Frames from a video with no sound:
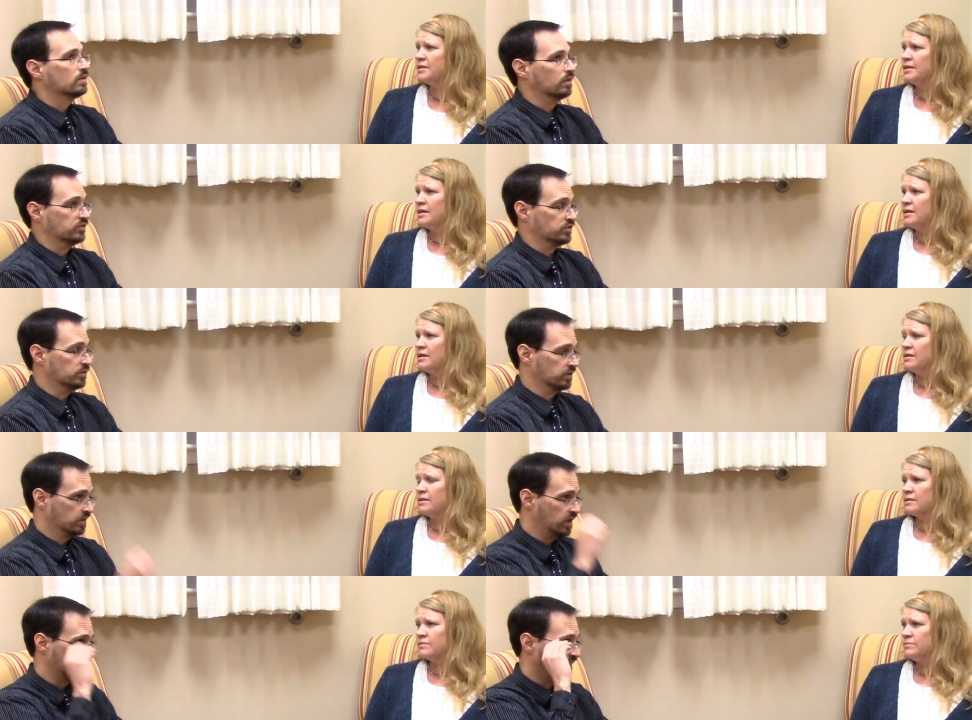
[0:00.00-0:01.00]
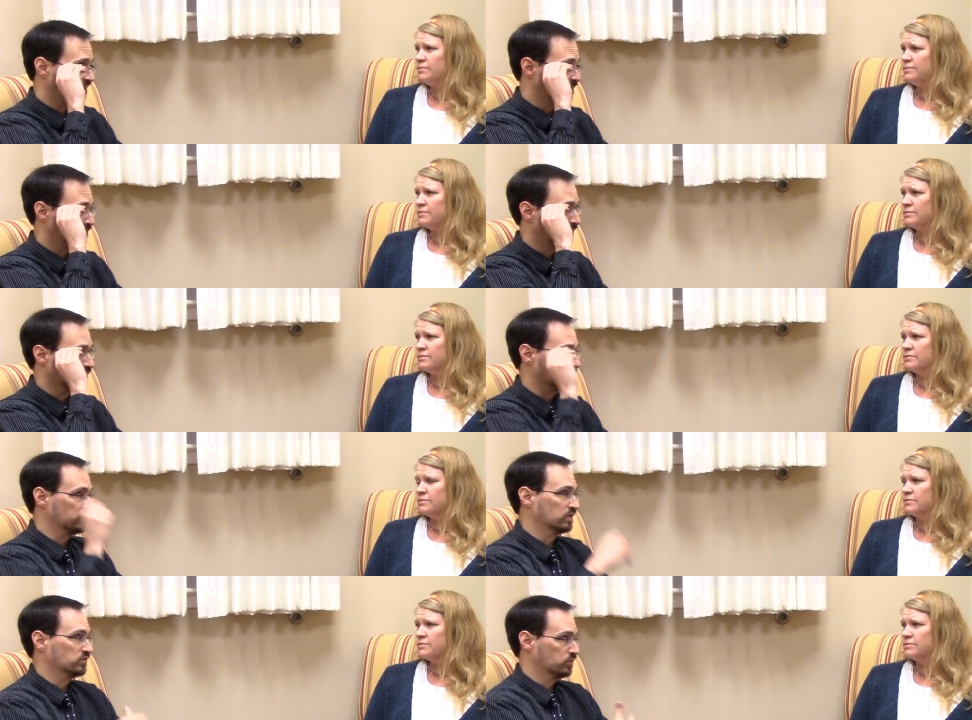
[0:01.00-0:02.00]
Speaker 1: All right, so you didn't contact him first
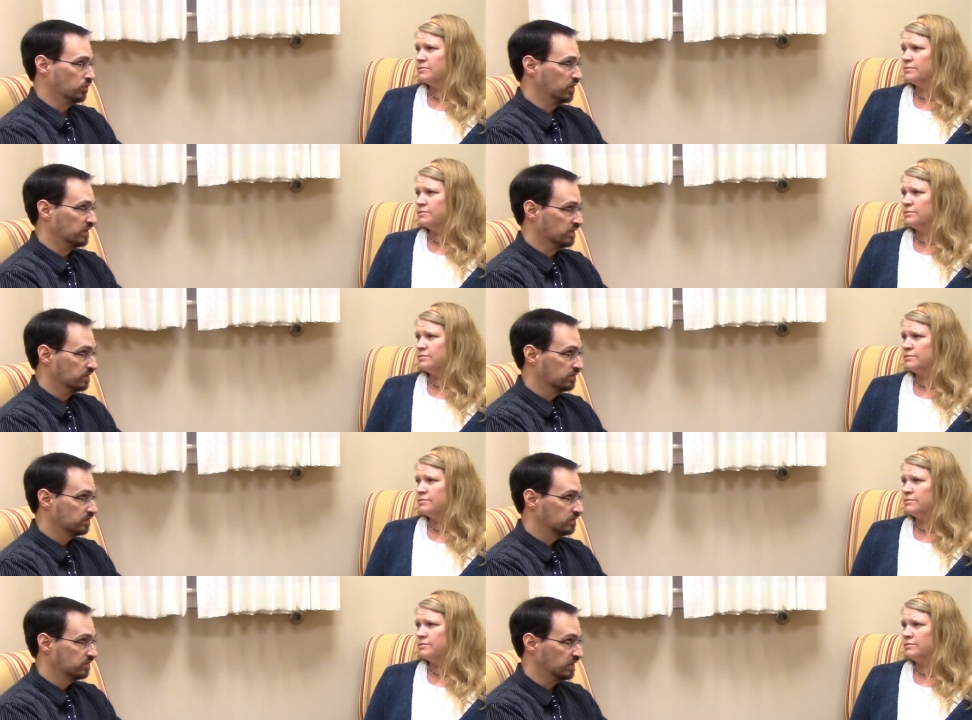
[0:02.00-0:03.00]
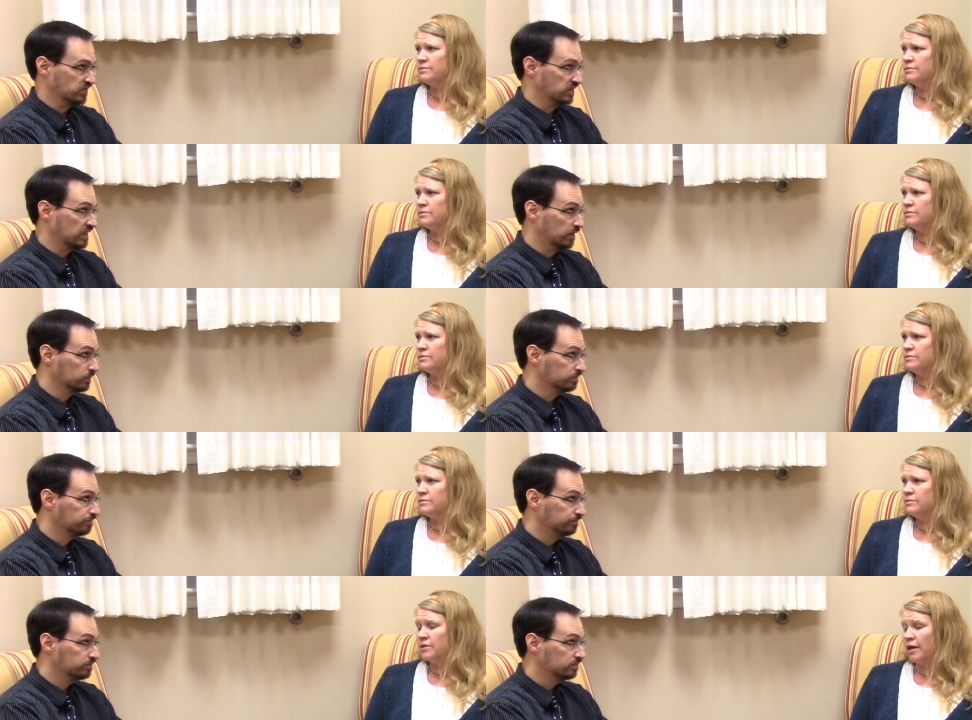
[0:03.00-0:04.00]
because you thought he doesn't care.
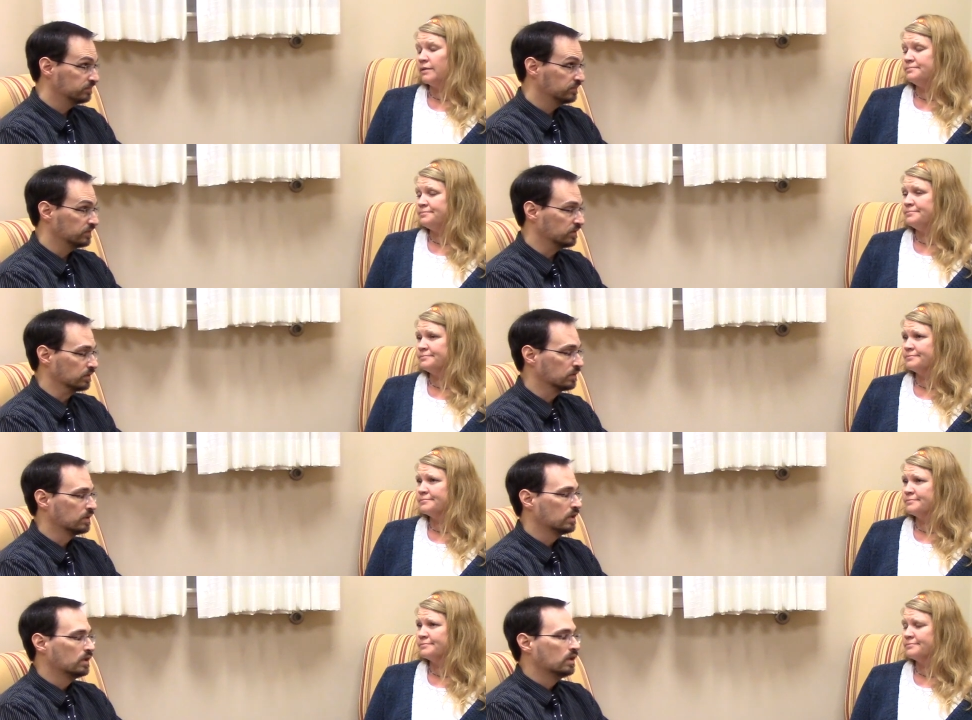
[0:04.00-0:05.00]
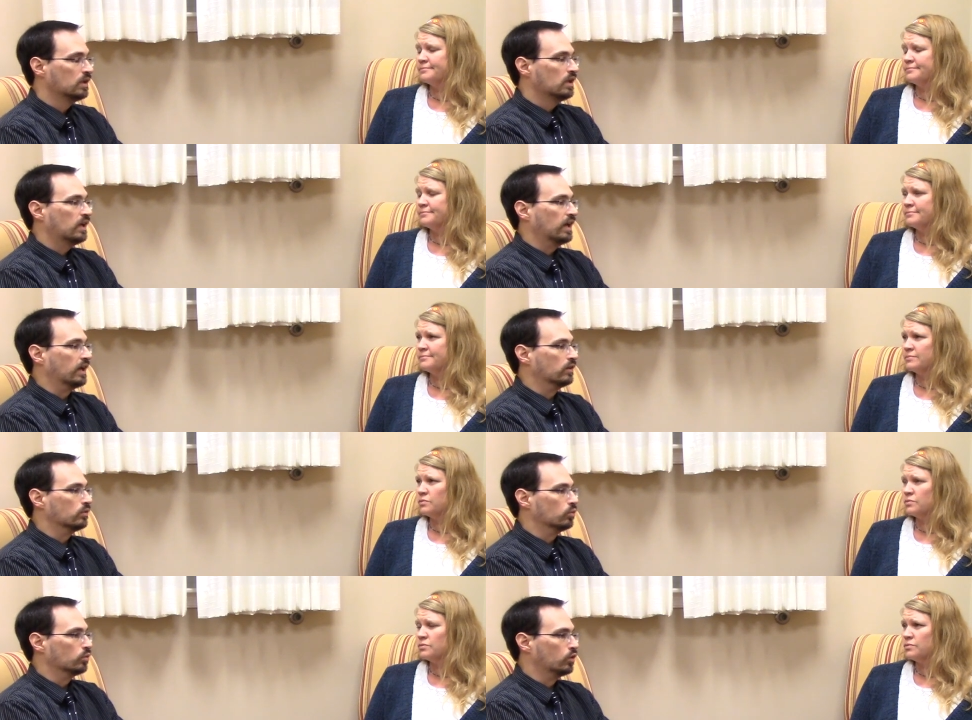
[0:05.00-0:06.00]
Yeah. Yeah. And we'd